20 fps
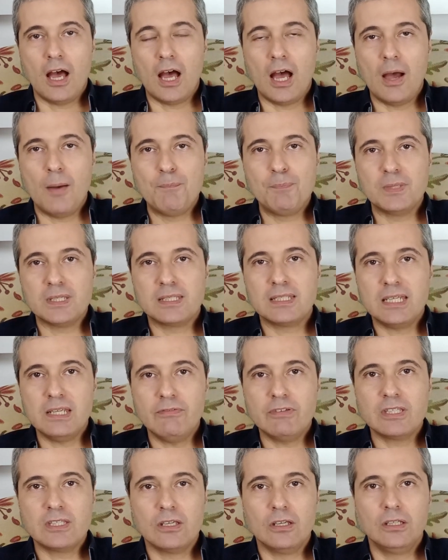Um,
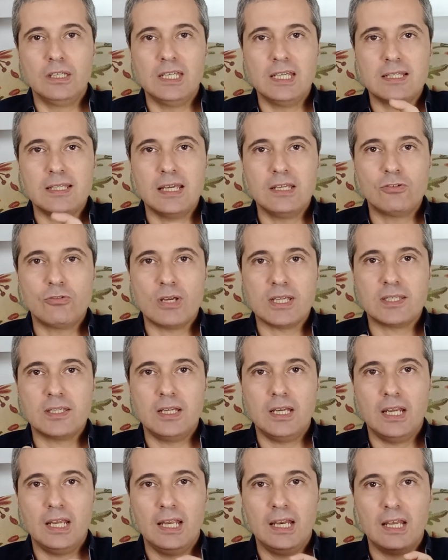Stevenson is
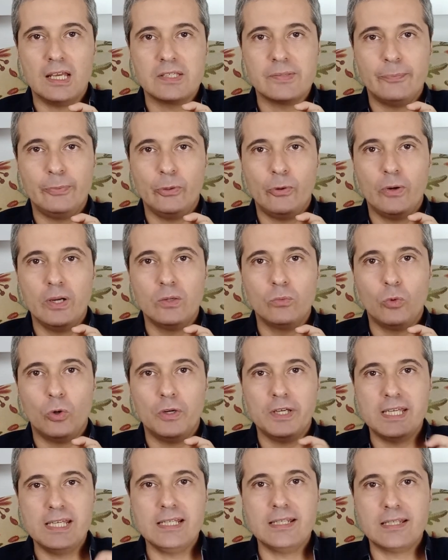interested in exploring
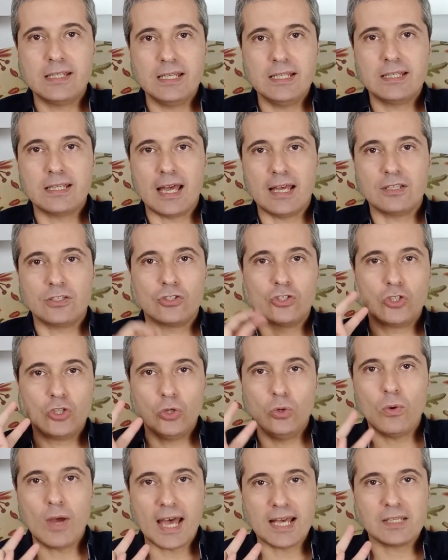what he sees as
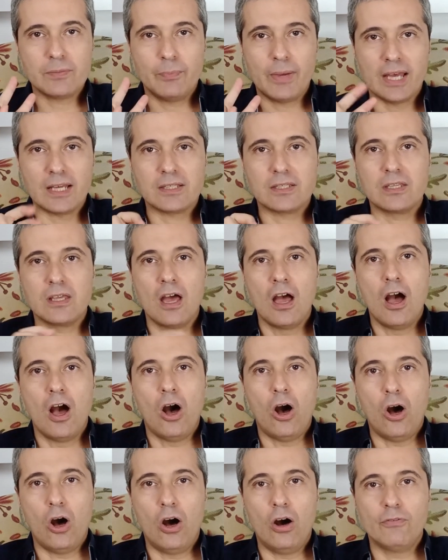two aspects
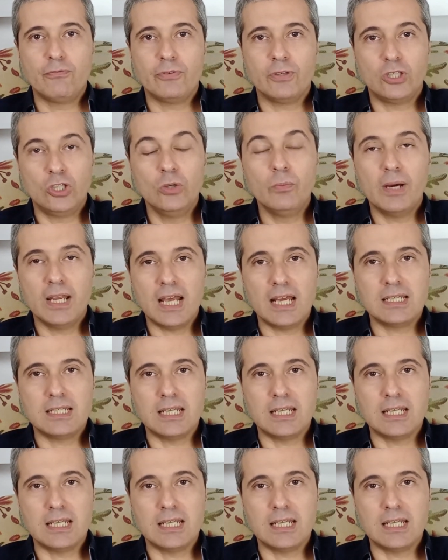of human